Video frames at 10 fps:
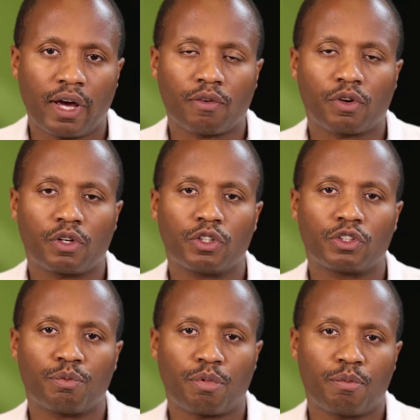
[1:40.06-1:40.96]
of
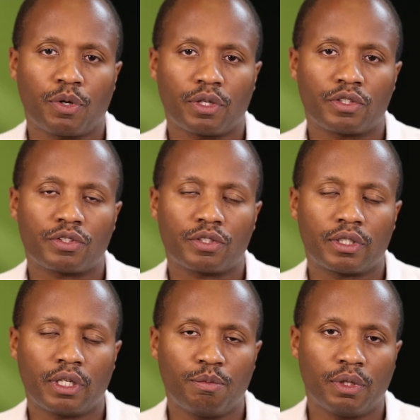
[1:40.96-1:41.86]
agriculture and promoting the
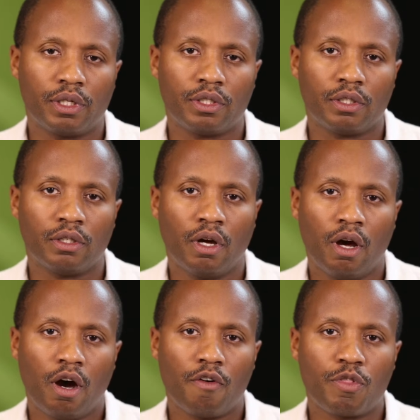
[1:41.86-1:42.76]
sustainability
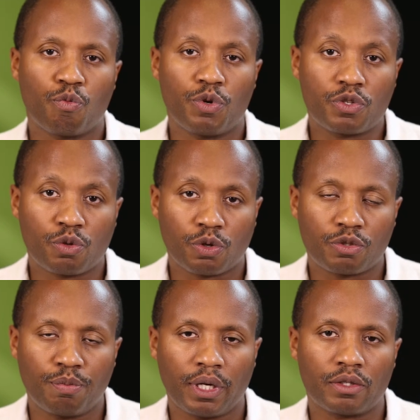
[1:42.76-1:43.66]
of the
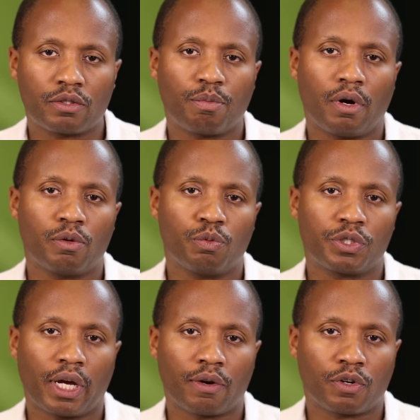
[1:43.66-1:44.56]
resource base upon
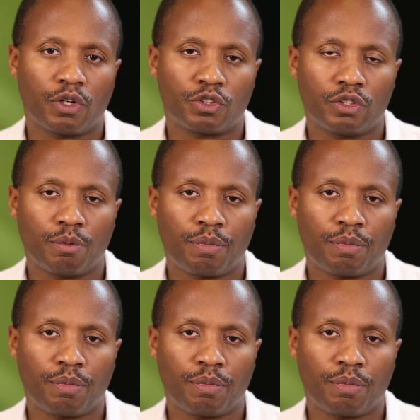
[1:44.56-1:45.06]
which agriculture